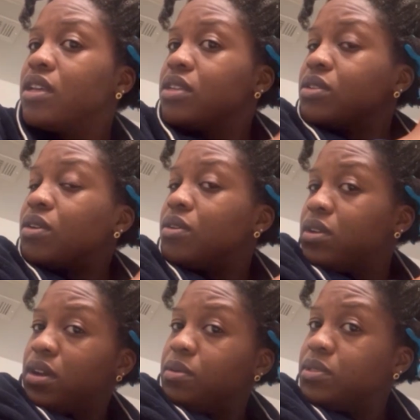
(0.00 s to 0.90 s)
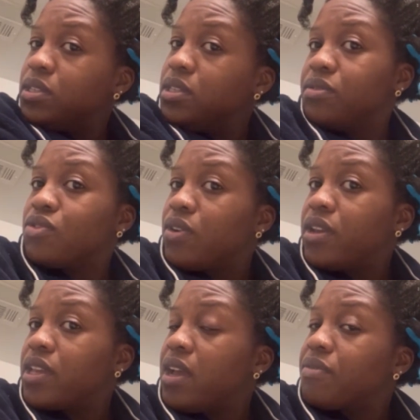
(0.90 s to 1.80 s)
So I was thinking of
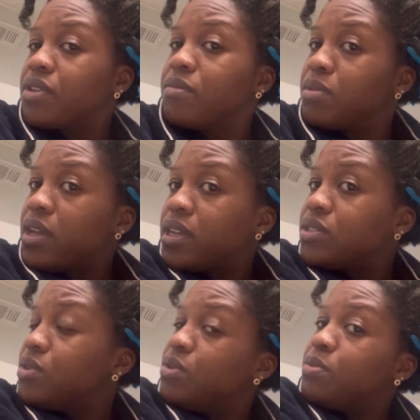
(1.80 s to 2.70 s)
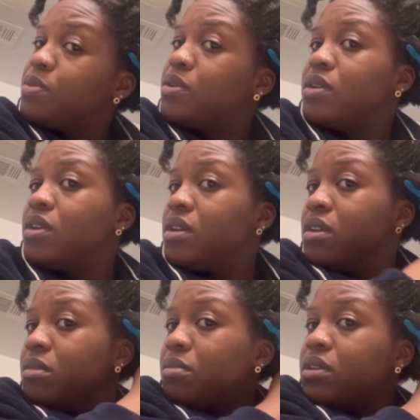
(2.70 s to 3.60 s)
trying African black soap,
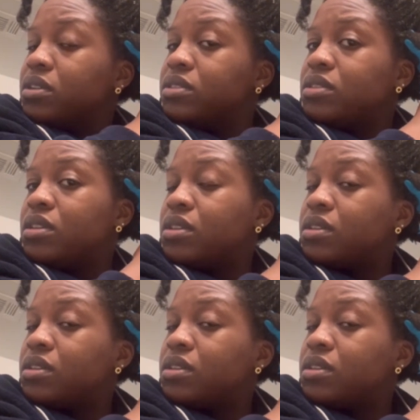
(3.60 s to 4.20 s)
but